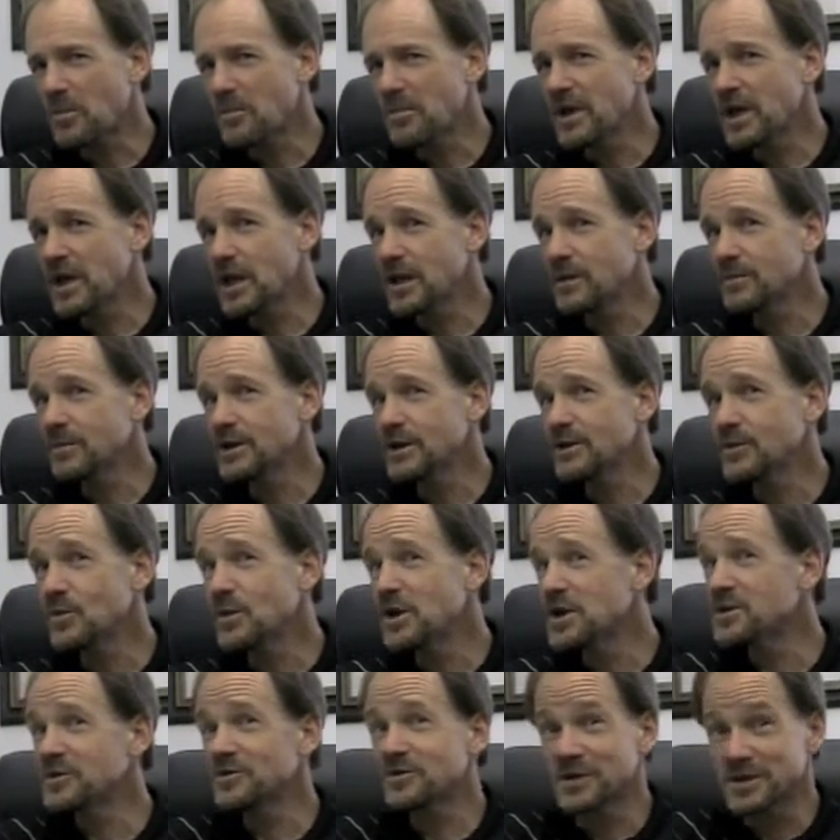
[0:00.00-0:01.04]
maybe
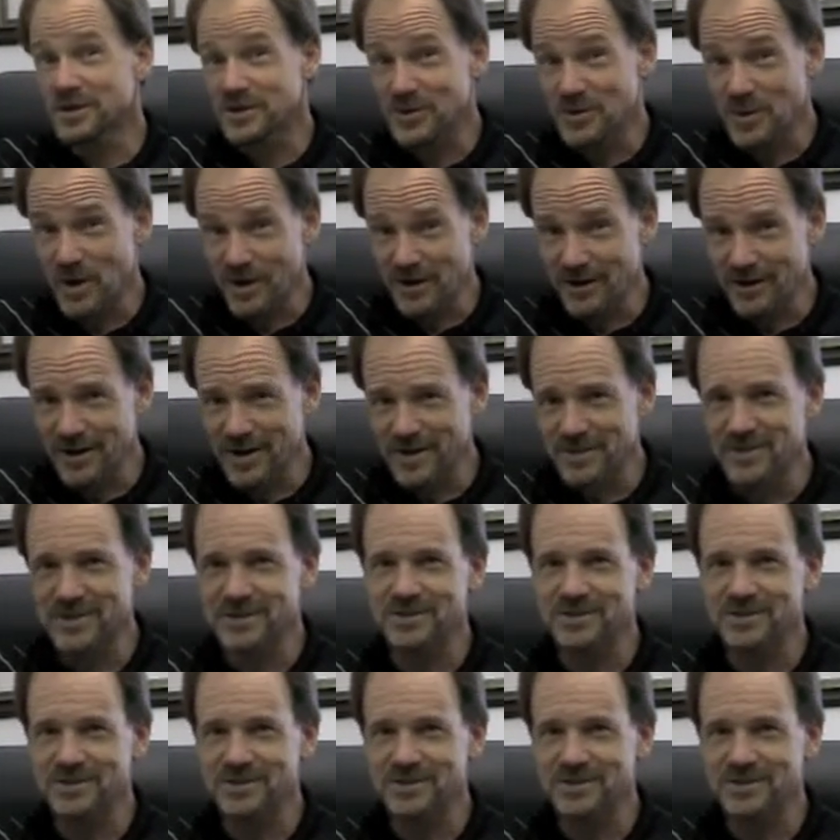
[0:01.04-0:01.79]
we don't think they're wrong,